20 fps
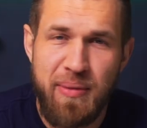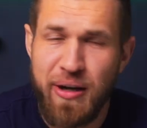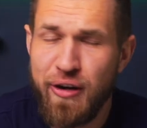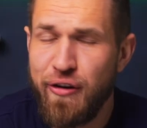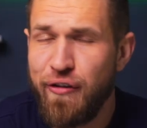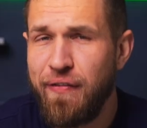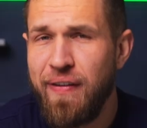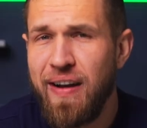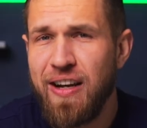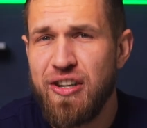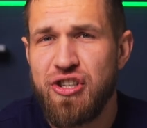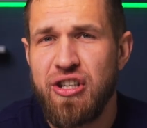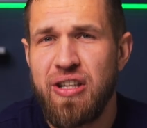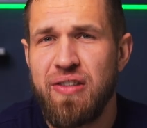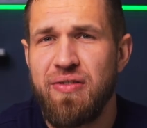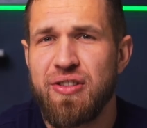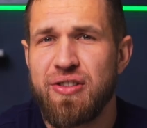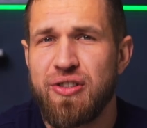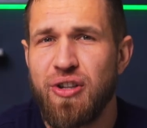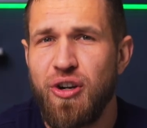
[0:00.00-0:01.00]
Matter of fact, she
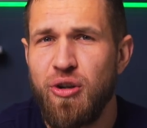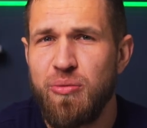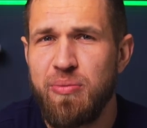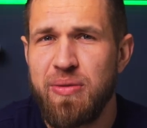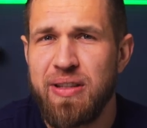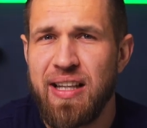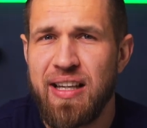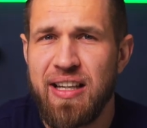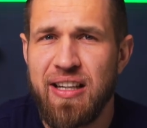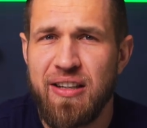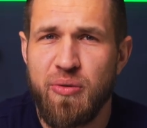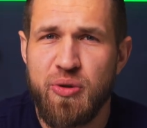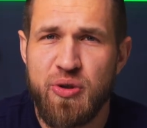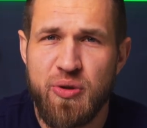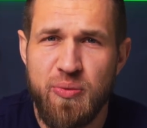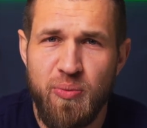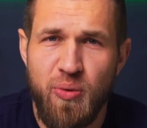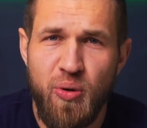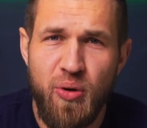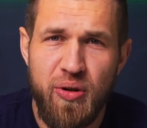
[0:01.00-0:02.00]
even told me that it was
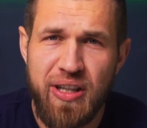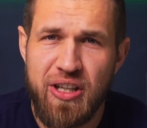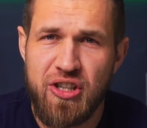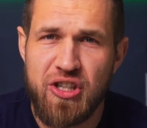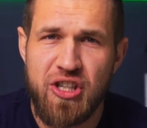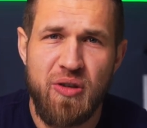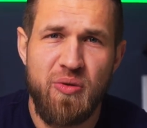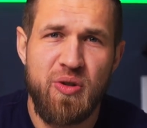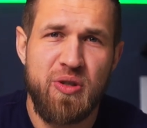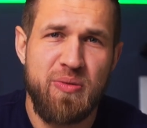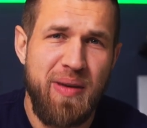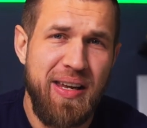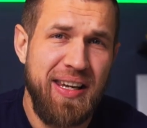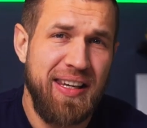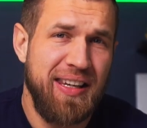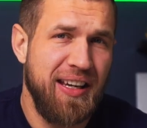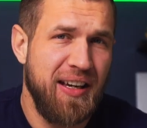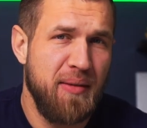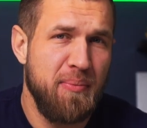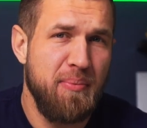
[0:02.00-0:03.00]
more than she was
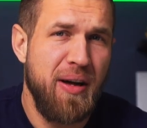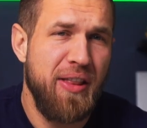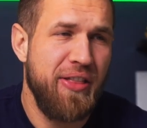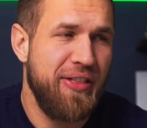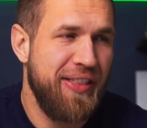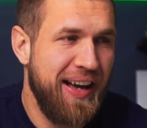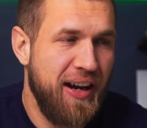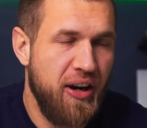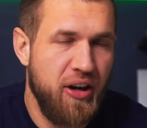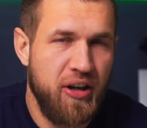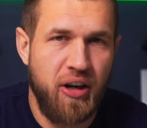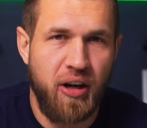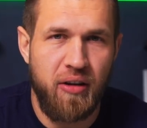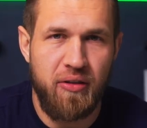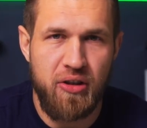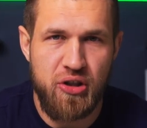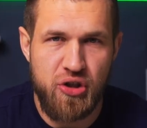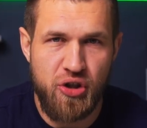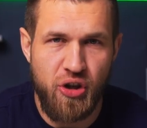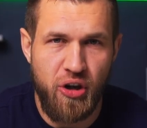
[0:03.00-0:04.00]
making a month at her
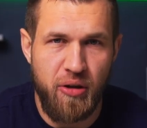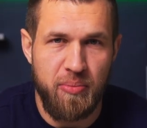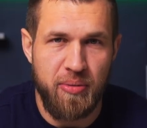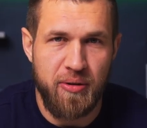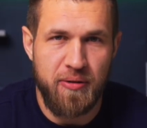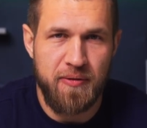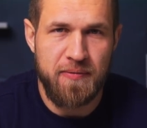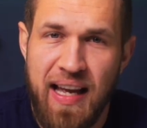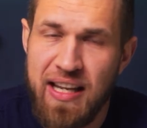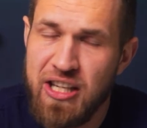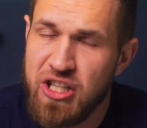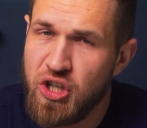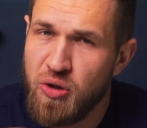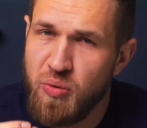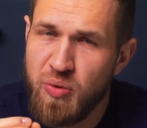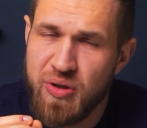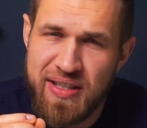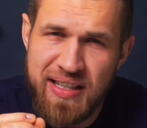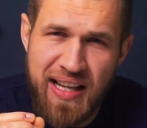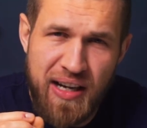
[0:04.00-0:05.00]
current job, and she
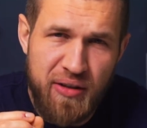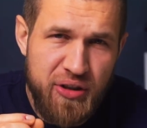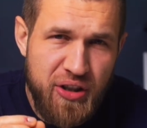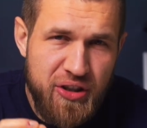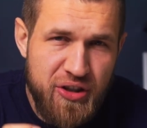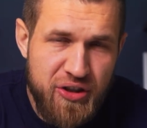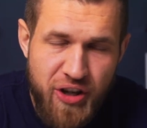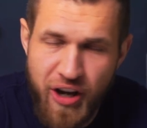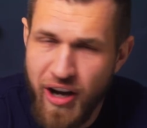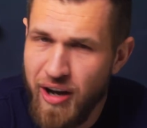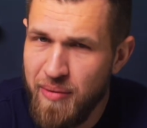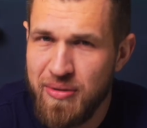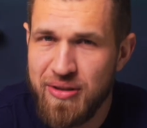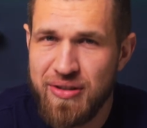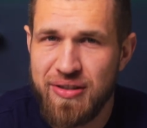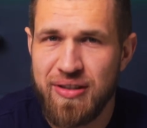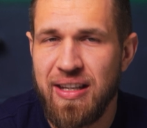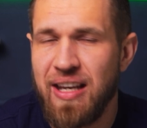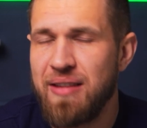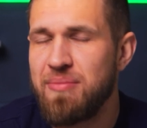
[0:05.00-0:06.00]
was now determined
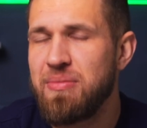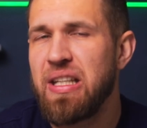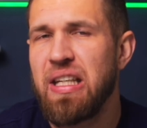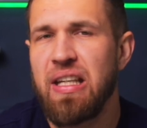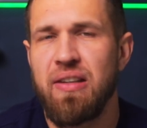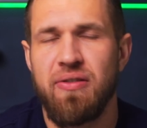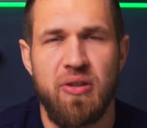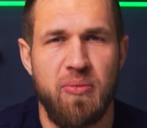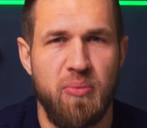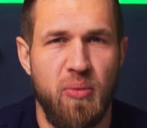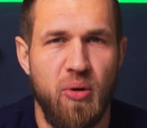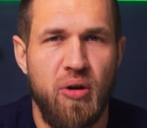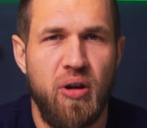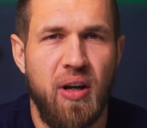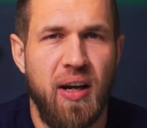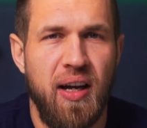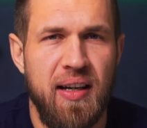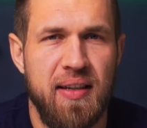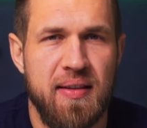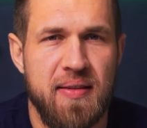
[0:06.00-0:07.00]
to get me even more
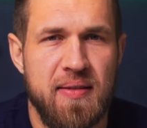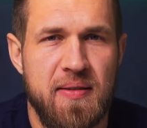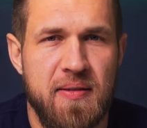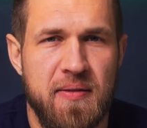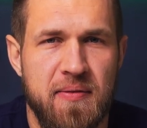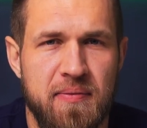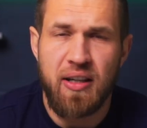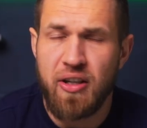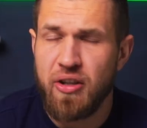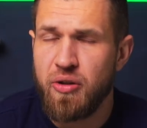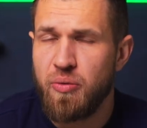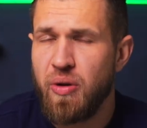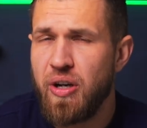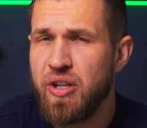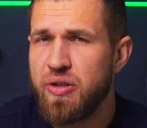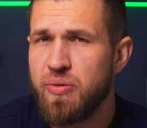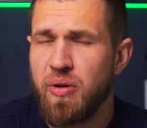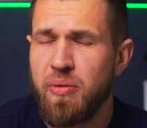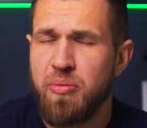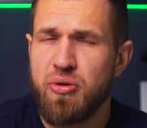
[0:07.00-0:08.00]
clients. In other
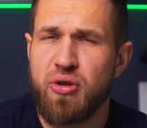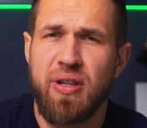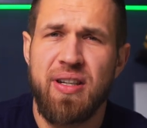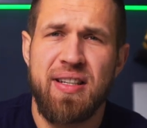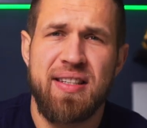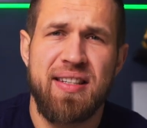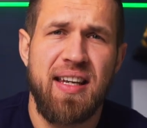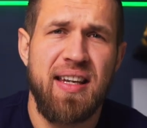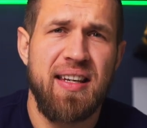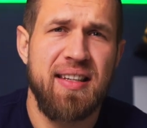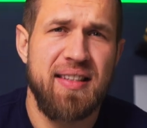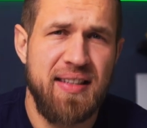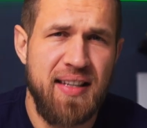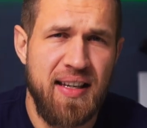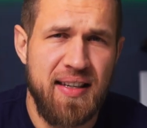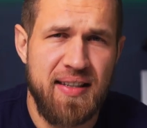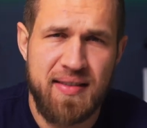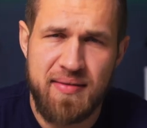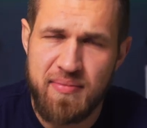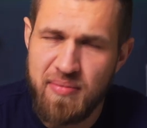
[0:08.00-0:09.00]
words, what I'm trying to say is
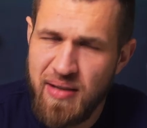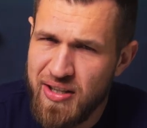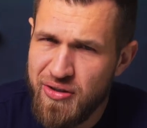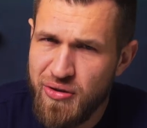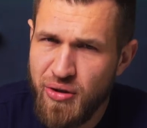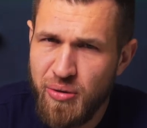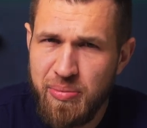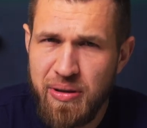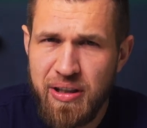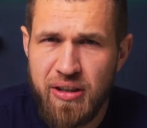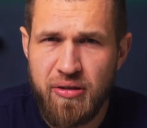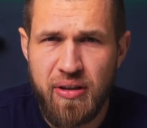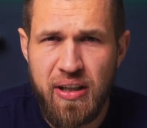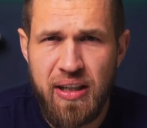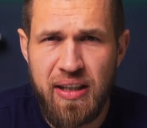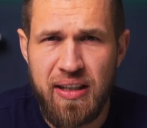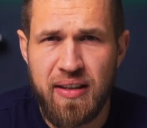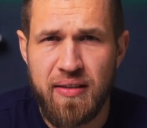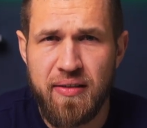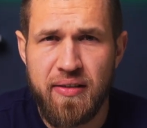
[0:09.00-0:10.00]
this: let's not be
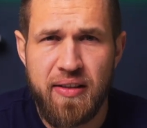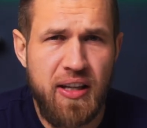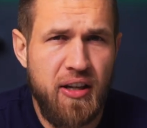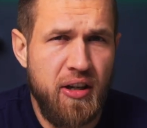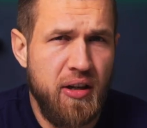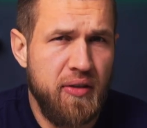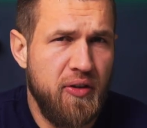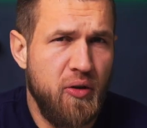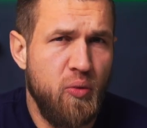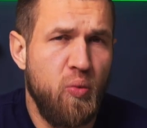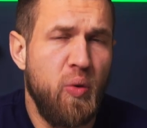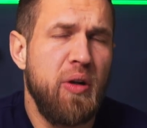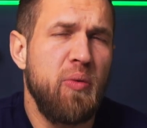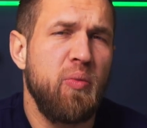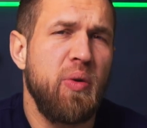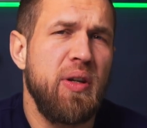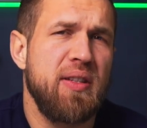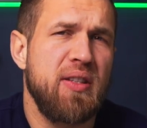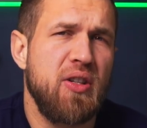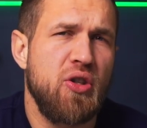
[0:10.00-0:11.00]
greedy and think of a
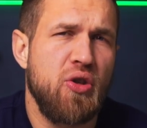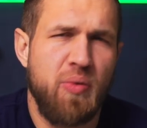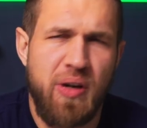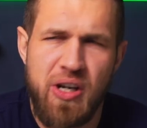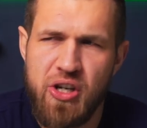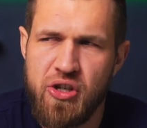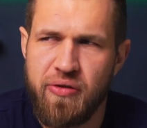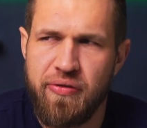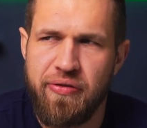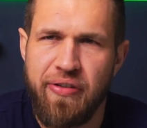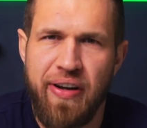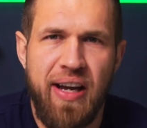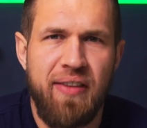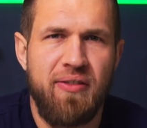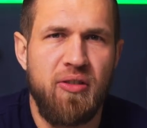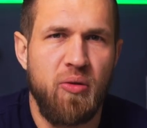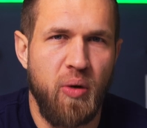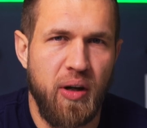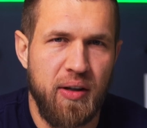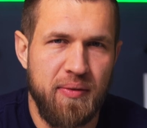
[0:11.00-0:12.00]
win-win situation for
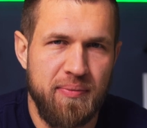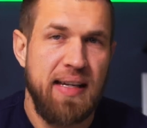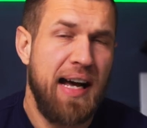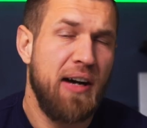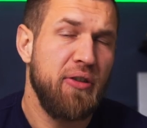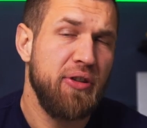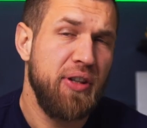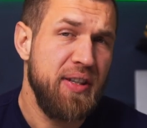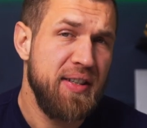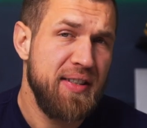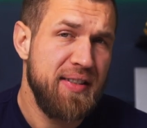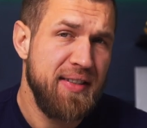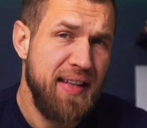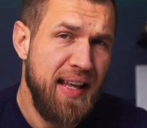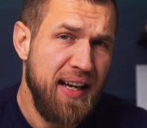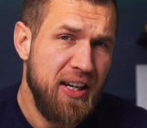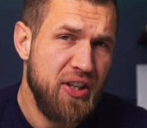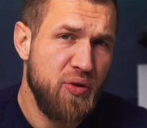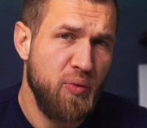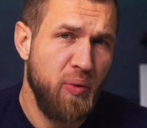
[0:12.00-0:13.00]
everyone. Now, this
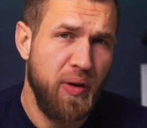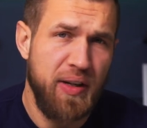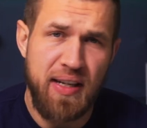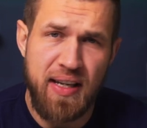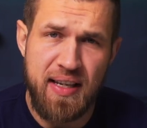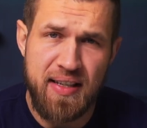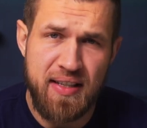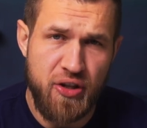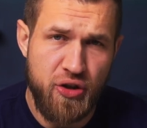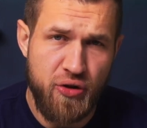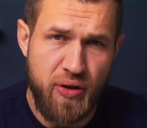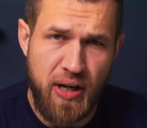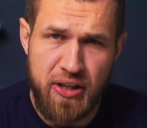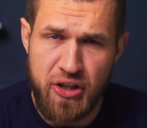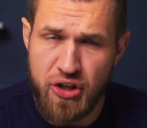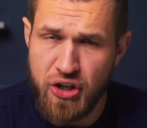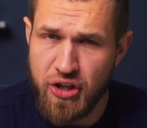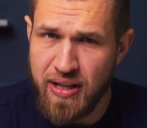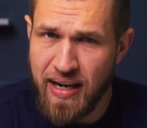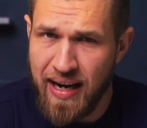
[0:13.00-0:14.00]
next one is a
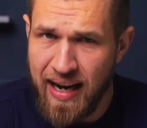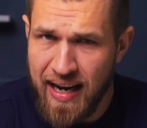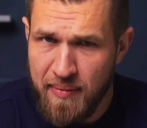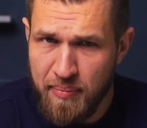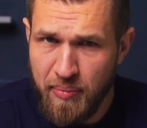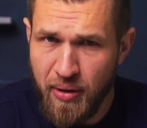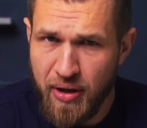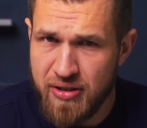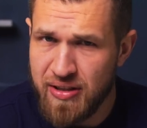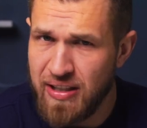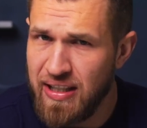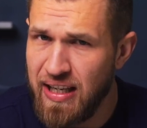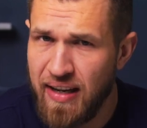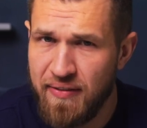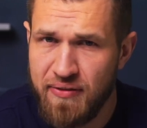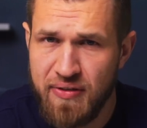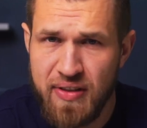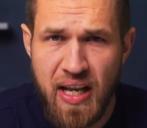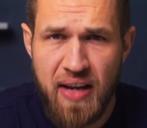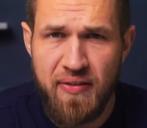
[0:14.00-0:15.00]
strategy that I personally
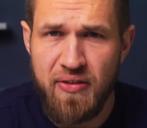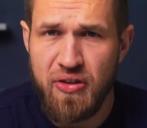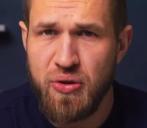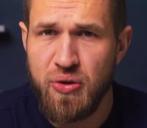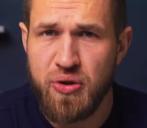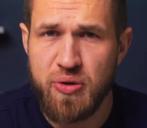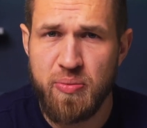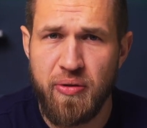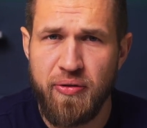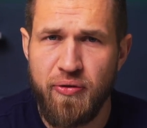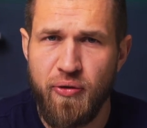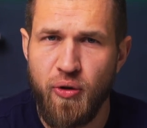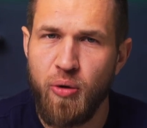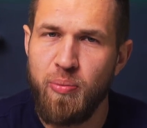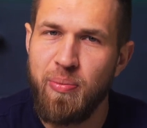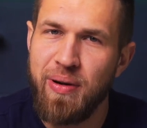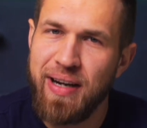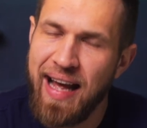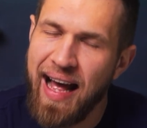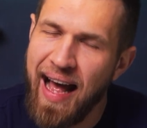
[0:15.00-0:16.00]
have never used before,
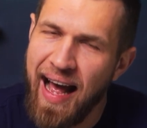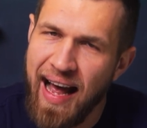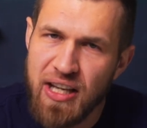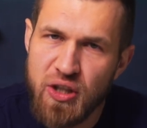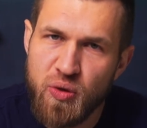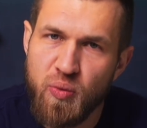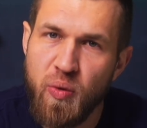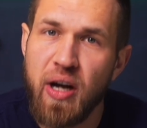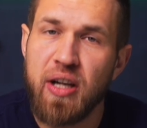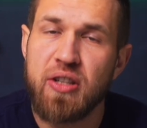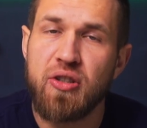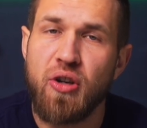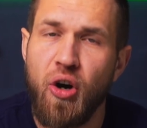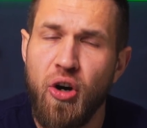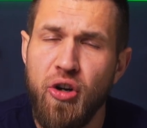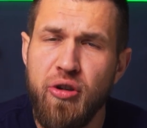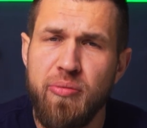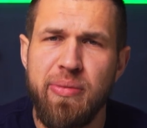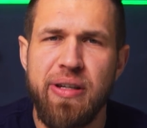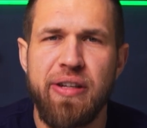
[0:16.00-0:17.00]
but it has worked
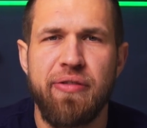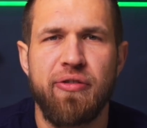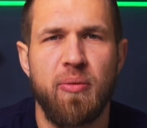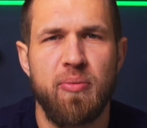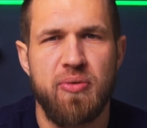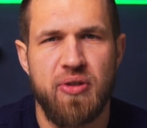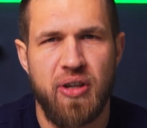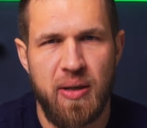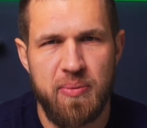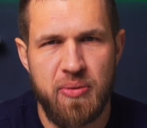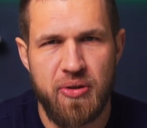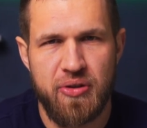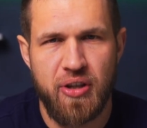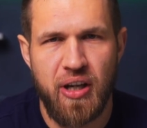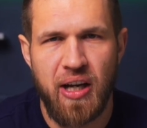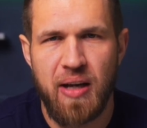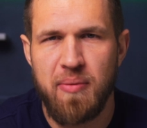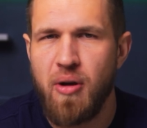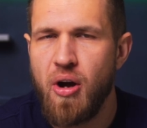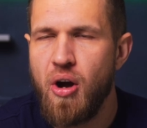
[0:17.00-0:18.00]
on me from time to
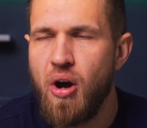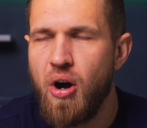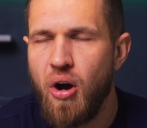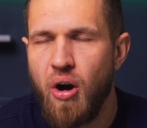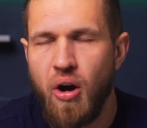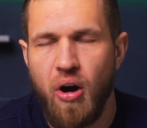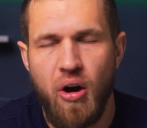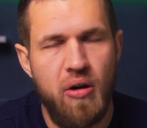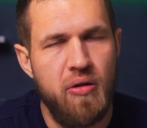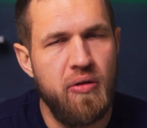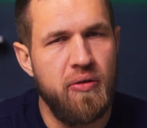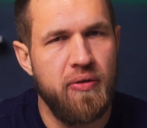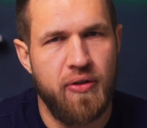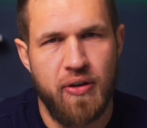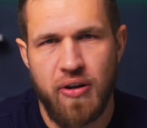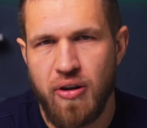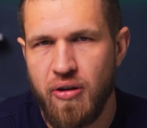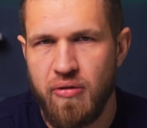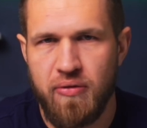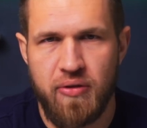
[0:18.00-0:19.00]
time over
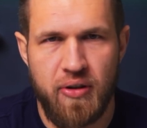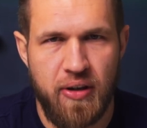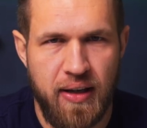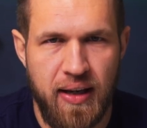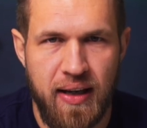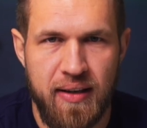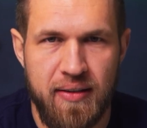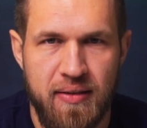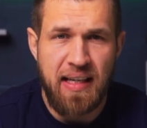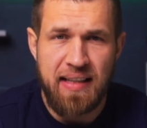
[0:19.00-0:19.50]
and over again.